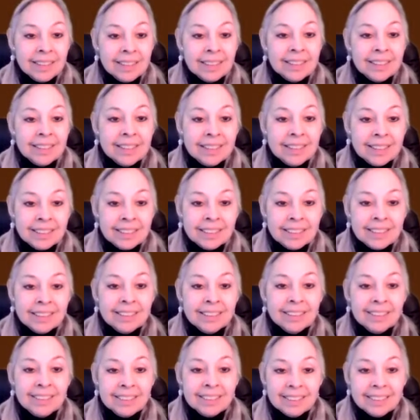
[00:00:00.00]

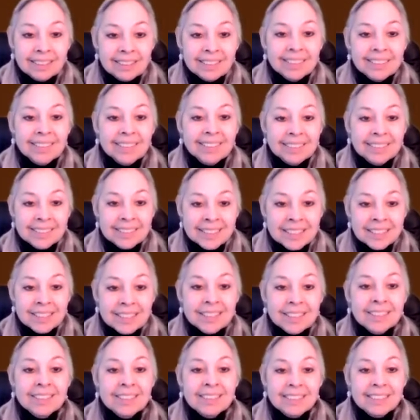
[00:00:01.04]

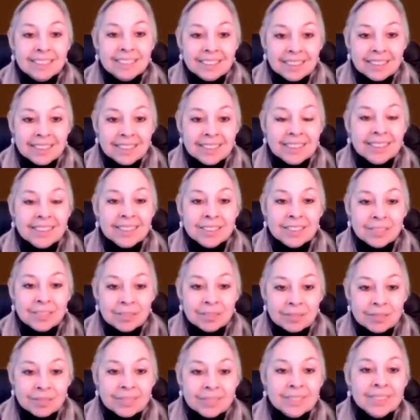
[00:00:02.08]

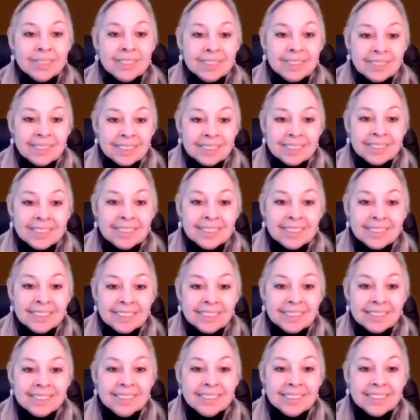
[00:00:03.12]

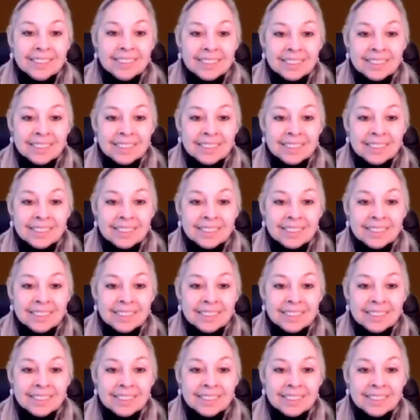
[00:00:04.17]
(not speaking)